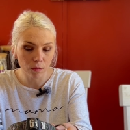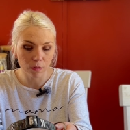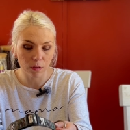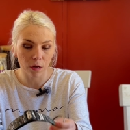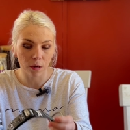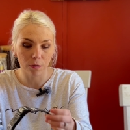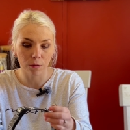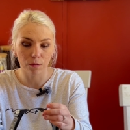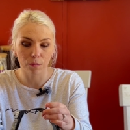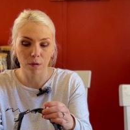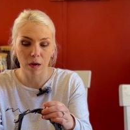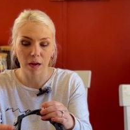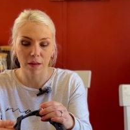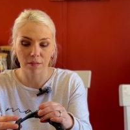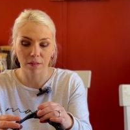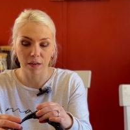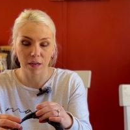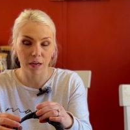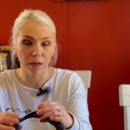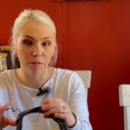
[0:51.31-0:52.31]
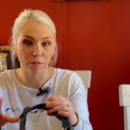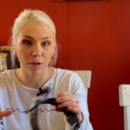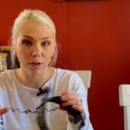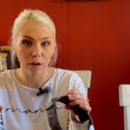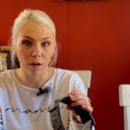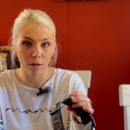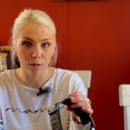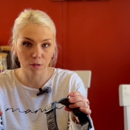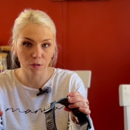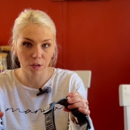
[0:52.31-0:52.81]
so I think every
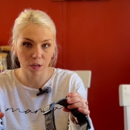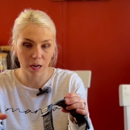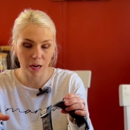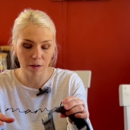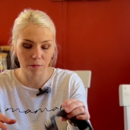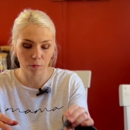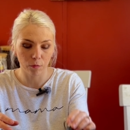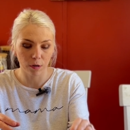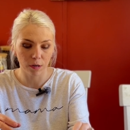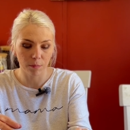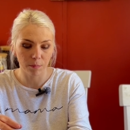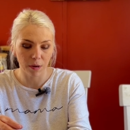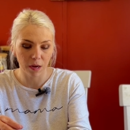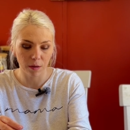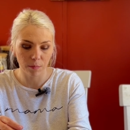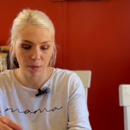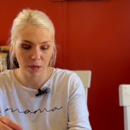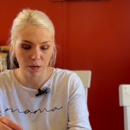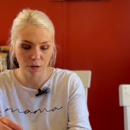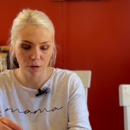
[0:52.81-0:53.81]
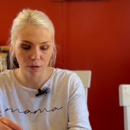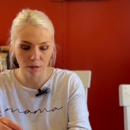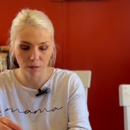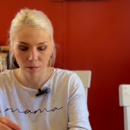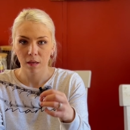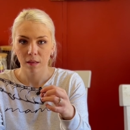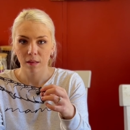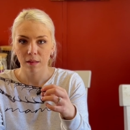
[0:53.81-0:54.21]
dog should have one in my opinion.